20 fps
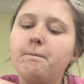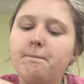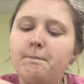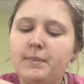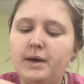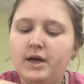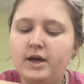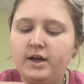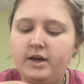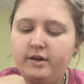
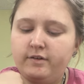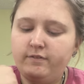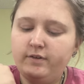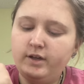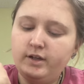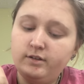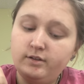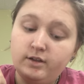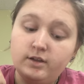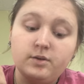by
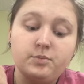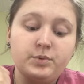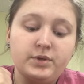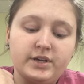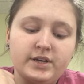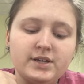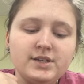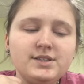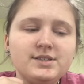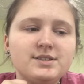finding a
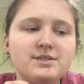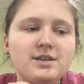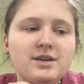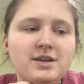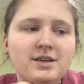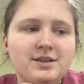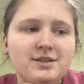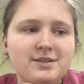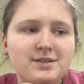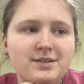place
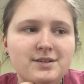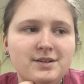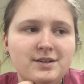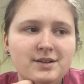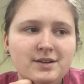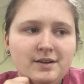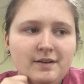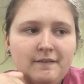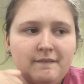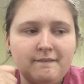
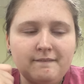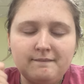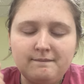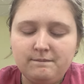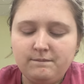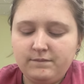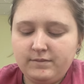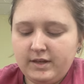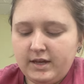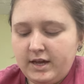
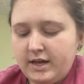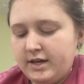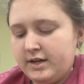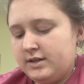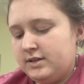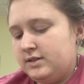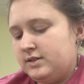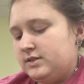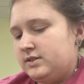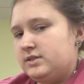
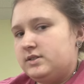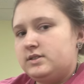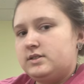and